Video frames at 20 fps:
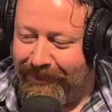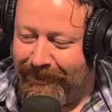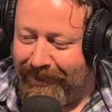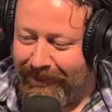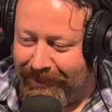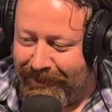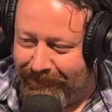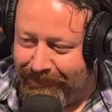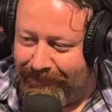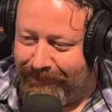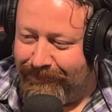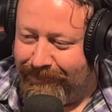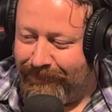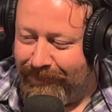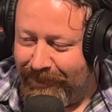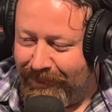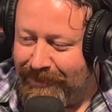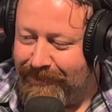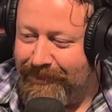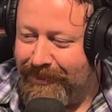they're like,
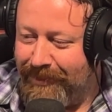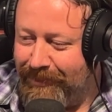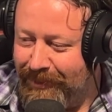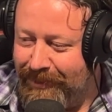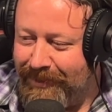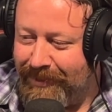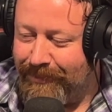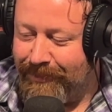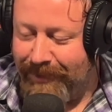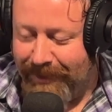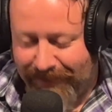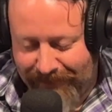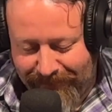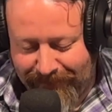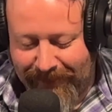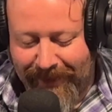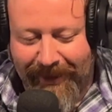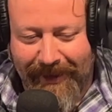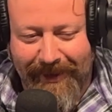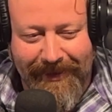bring some good music, please.
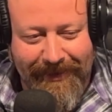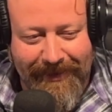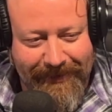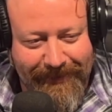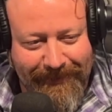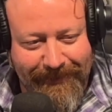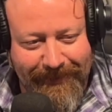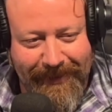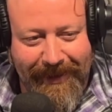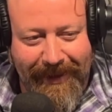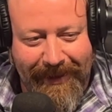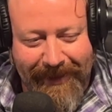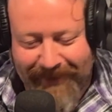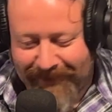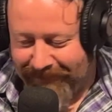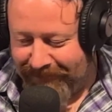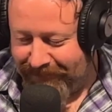Got it. We got it.